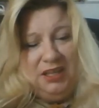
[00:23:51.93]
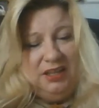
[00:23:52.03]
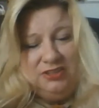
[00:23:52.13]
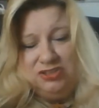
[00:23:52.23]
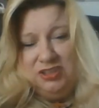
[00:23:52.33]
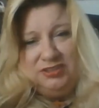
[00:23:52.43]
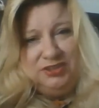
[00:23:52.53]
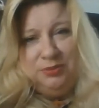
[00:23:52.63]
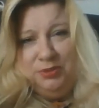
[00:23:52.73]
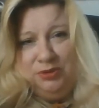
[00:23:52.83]
It's just
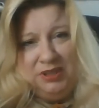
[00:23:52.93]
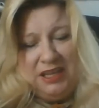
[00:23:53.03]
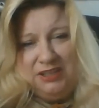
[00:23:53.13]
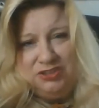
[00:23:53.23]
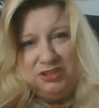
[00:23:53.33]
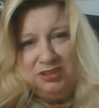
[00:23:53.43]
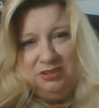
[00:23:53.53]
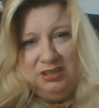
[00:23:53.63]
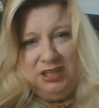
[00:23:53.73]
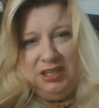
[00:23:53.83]
communication,
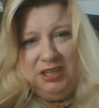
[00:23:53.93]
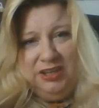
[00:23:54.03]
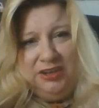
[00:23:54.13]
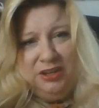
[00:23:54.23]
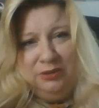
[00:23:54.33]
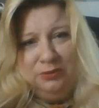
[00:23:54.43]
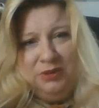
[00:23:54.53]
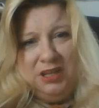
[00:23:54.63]
you know.